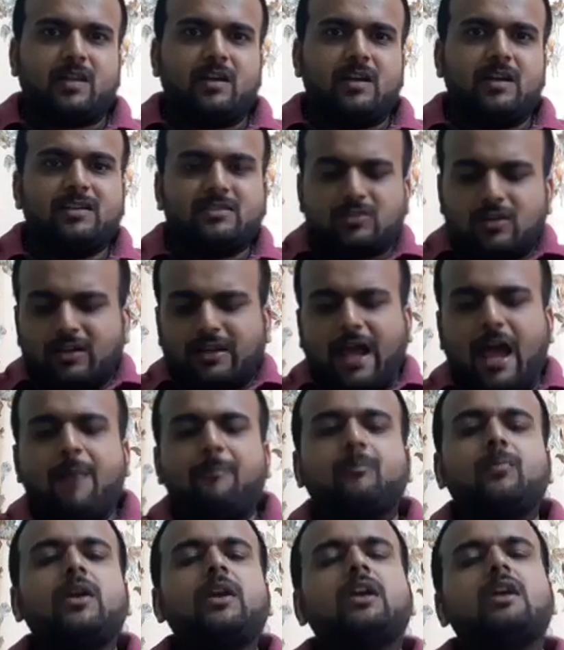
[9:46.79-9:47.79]
He is not
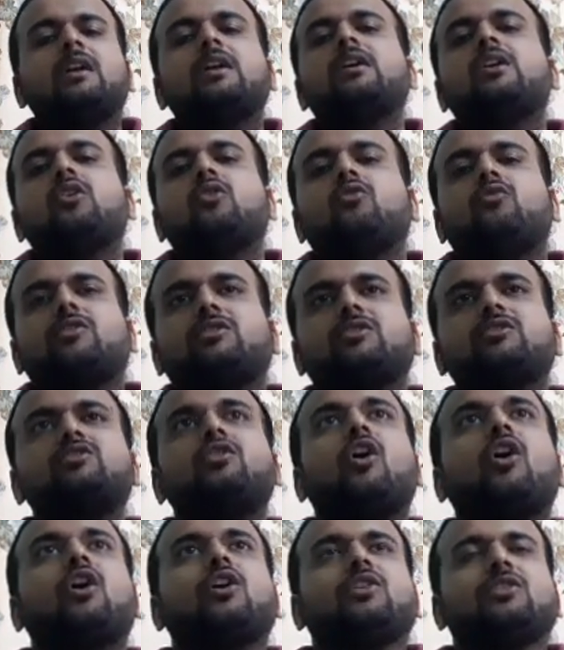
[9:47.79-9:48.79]
happy with
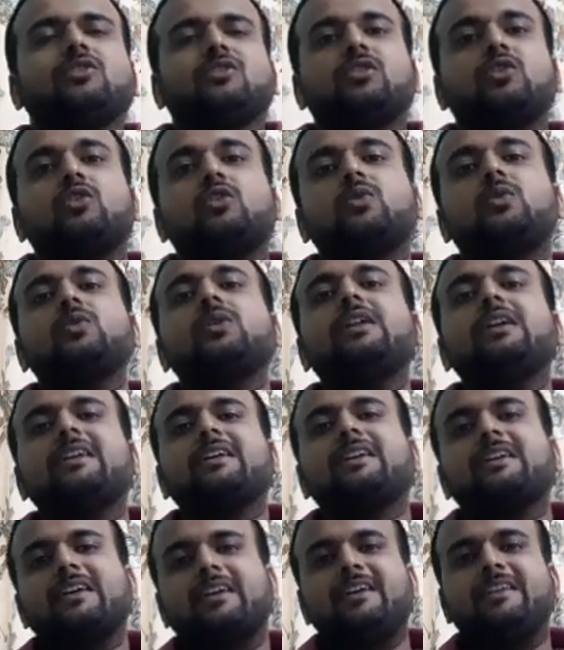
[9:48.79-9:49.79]
God
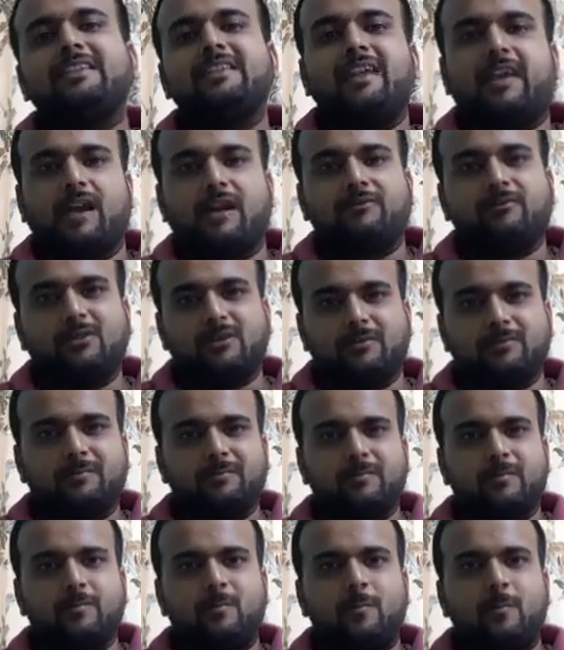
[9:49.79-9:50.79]
ruling in the heaven.
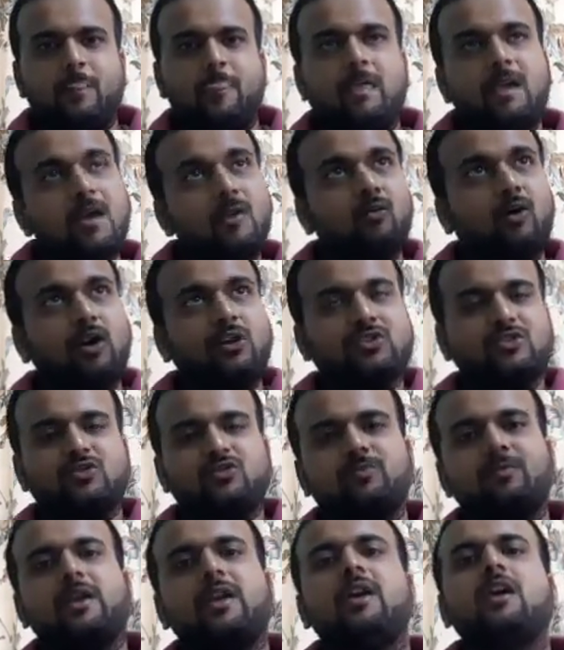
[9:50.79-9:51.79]
He wants
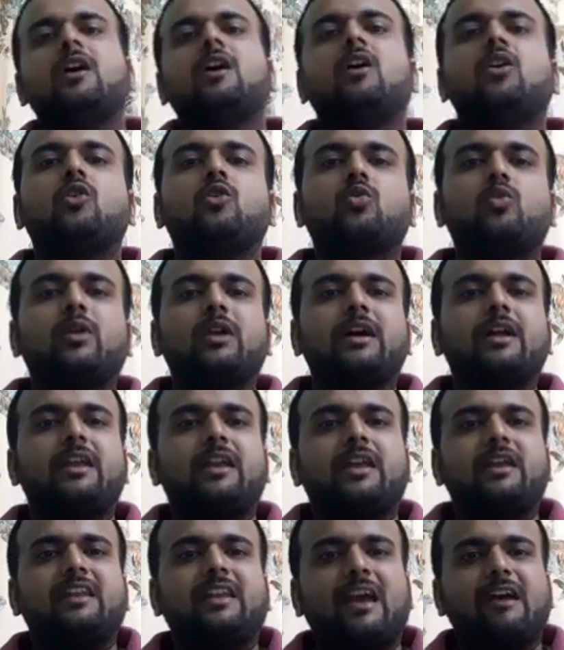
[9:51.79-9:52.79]
to be ruler
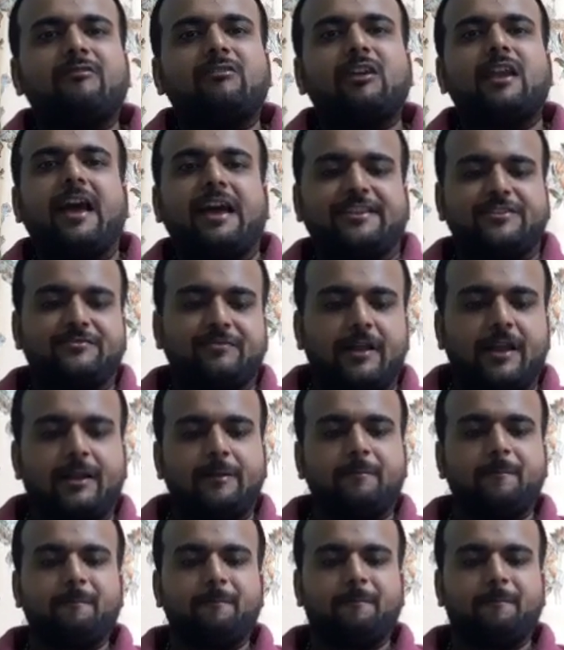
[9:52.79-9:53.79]
in heaven as well.